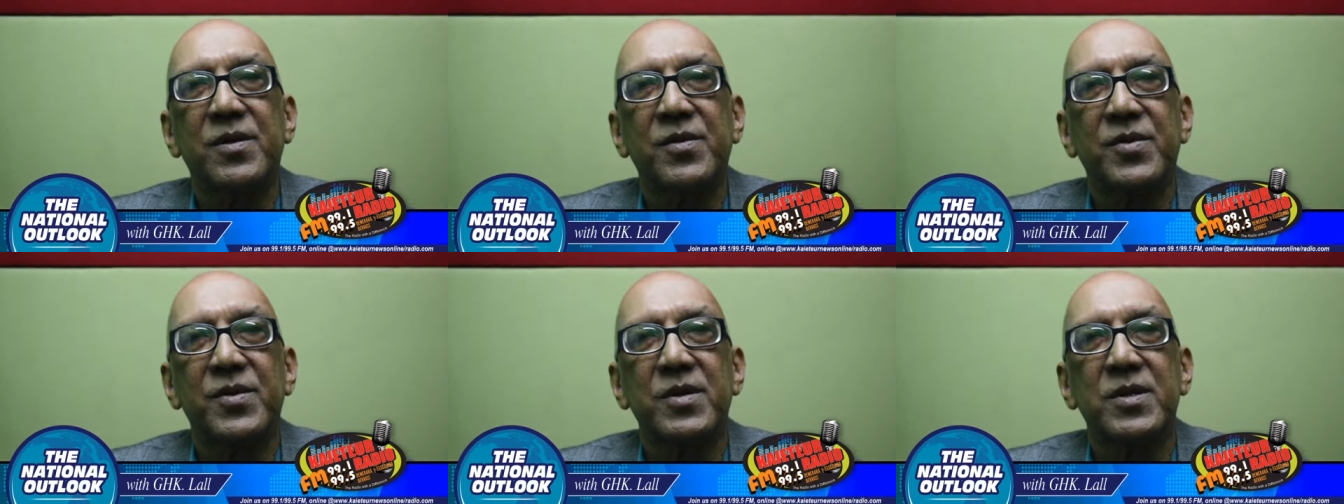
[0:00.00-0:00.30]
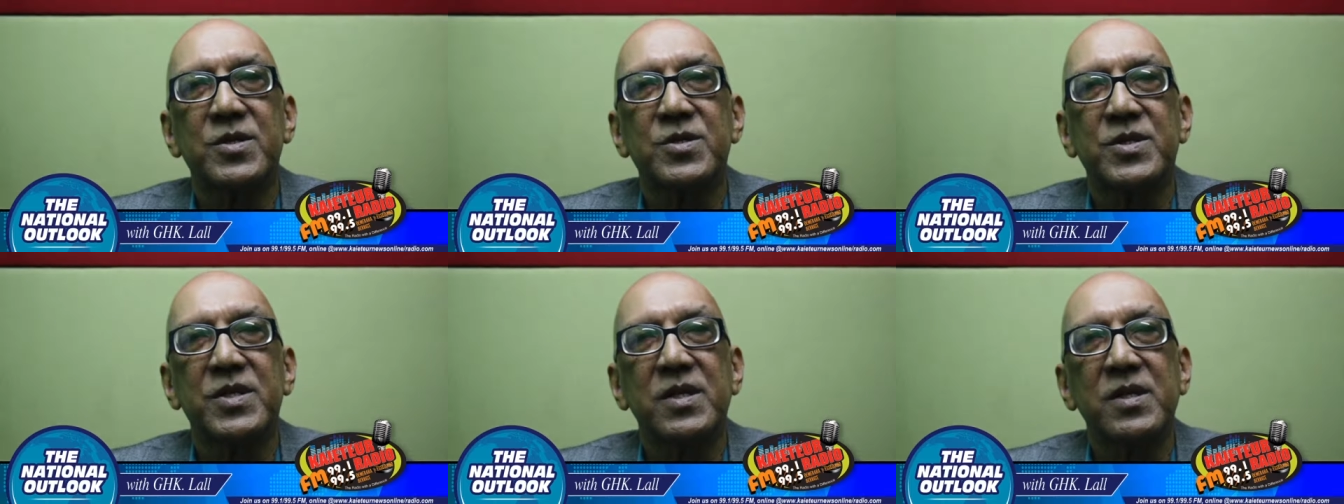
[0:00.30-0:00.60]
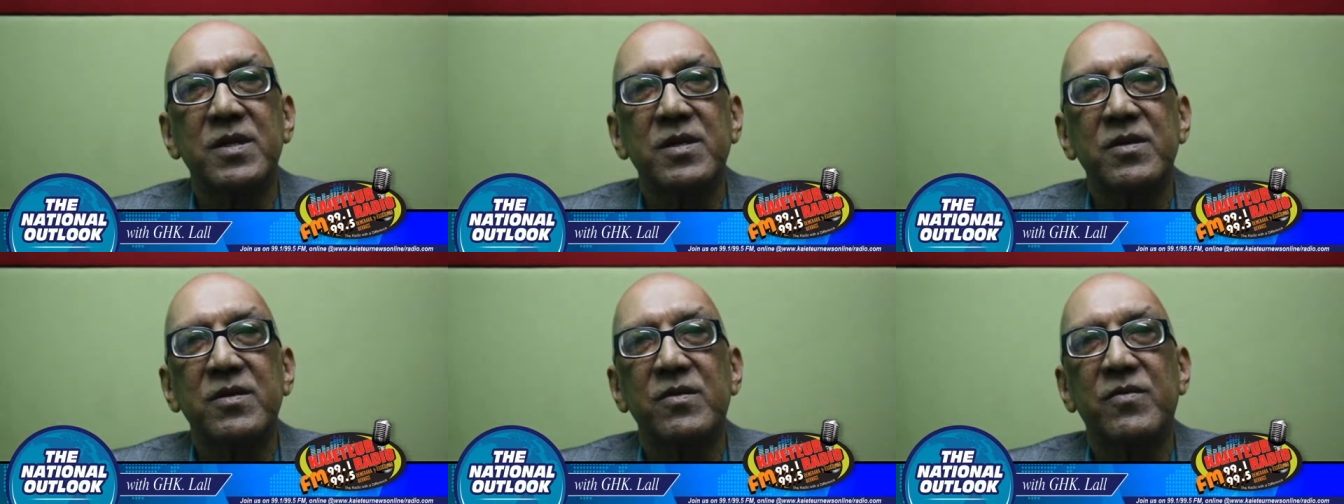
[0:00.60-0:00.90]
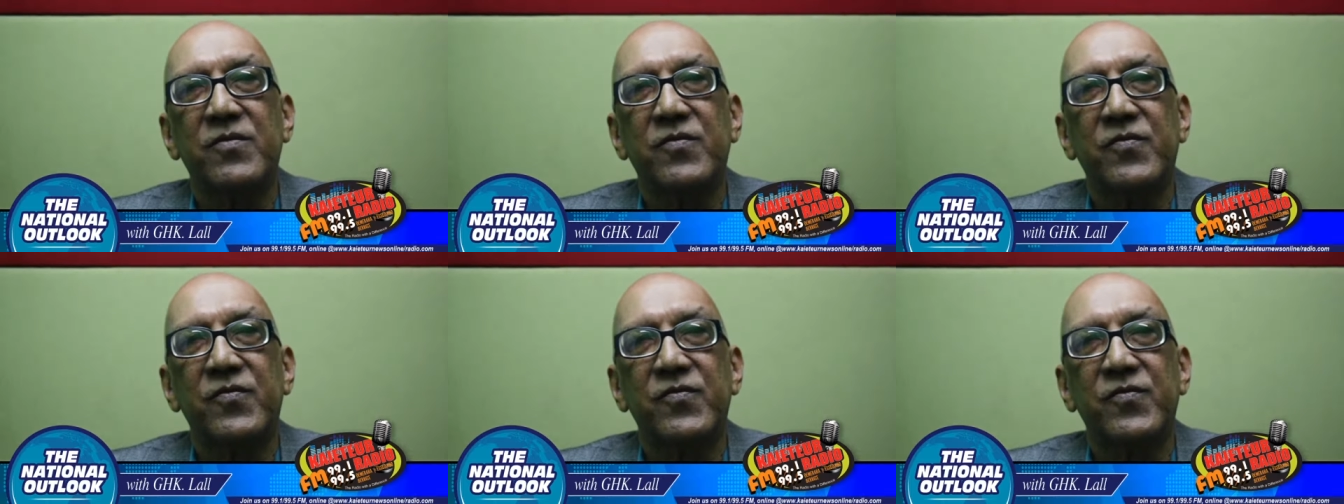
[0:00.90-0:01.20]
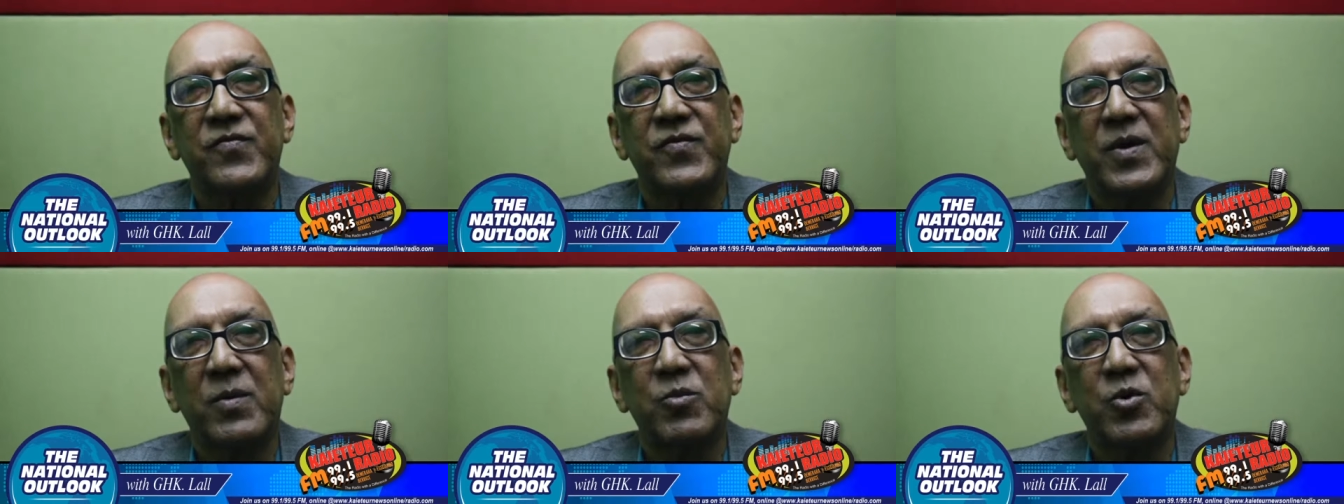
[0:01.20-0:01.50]
Thursday,
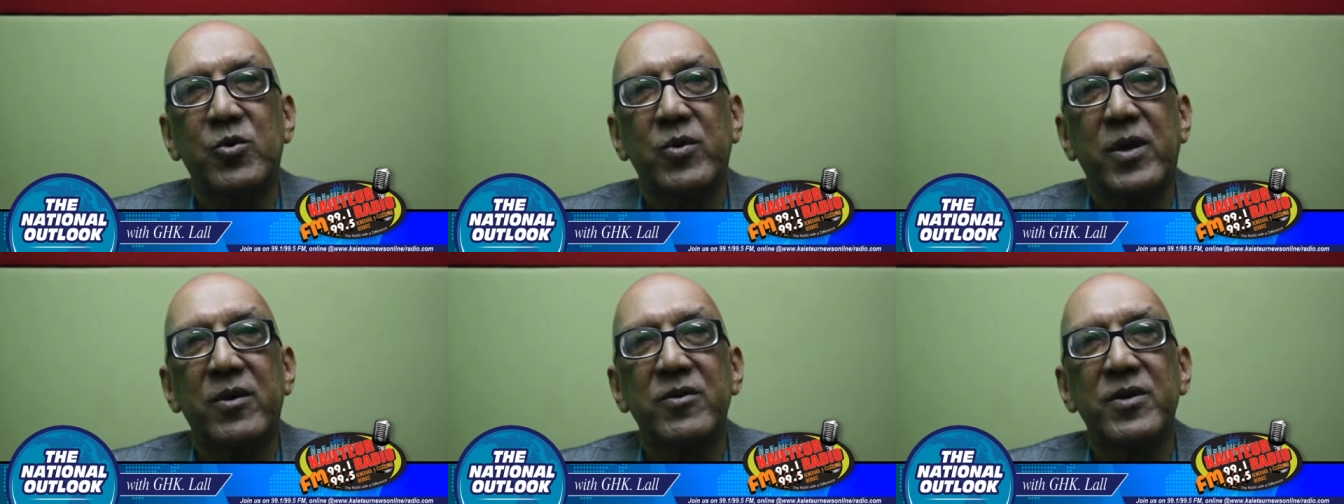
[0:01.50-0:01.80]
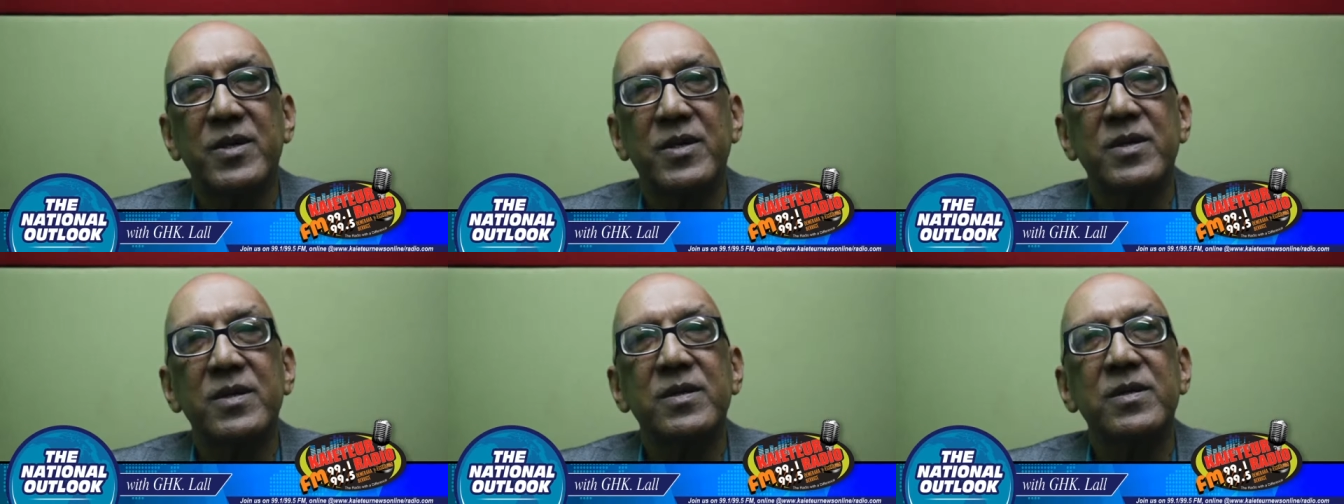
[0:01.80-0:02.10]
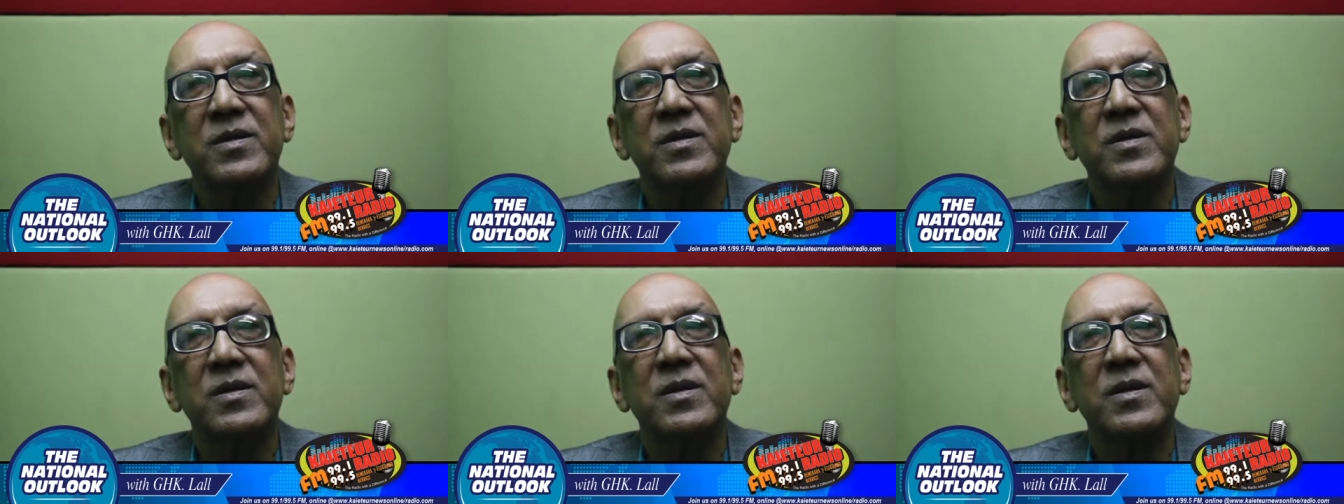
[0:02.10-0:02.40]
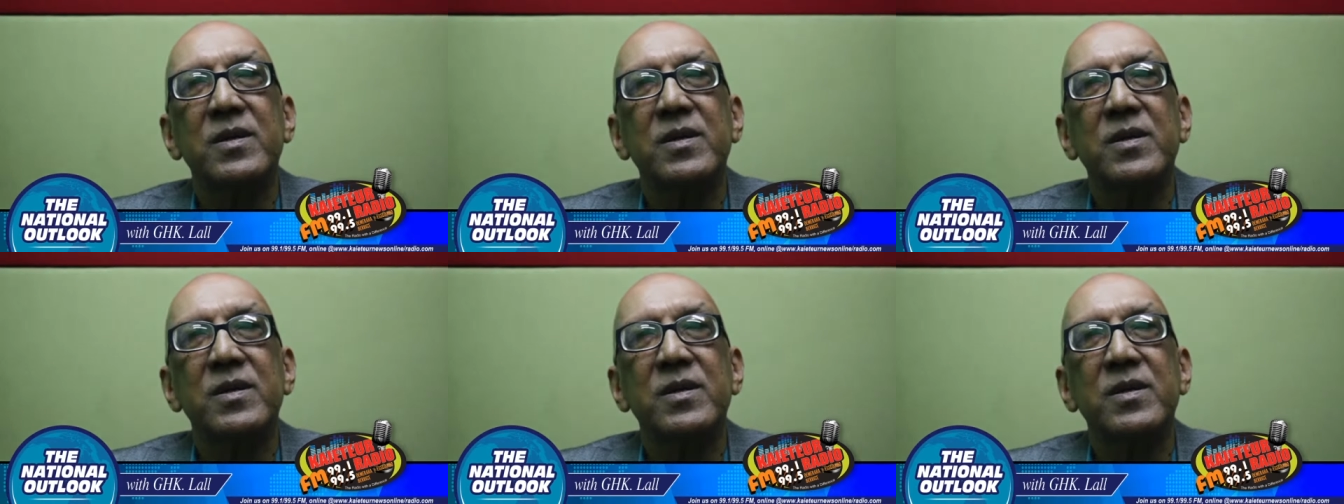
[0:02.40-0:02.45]
February